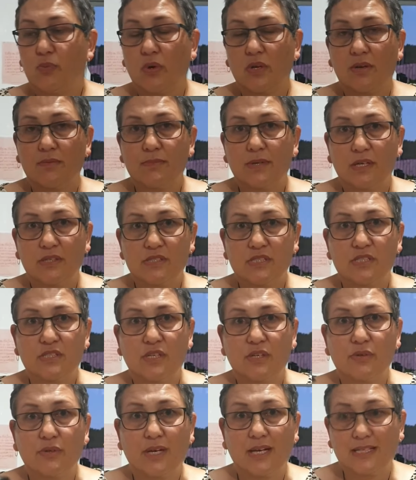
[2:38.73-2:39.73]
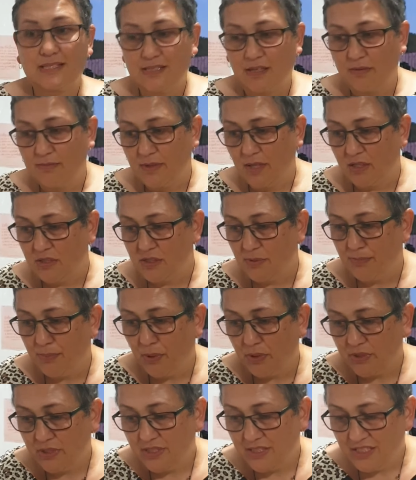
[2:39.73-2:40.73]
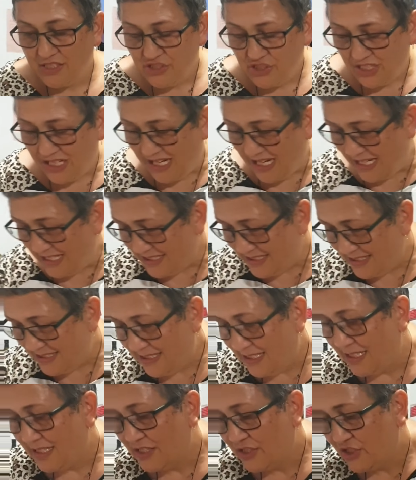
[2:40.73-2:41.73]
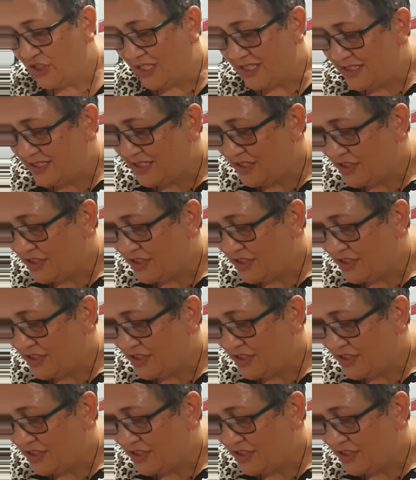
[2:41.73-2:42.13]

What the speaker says: what I'm going to do is I'm going to put the jars, just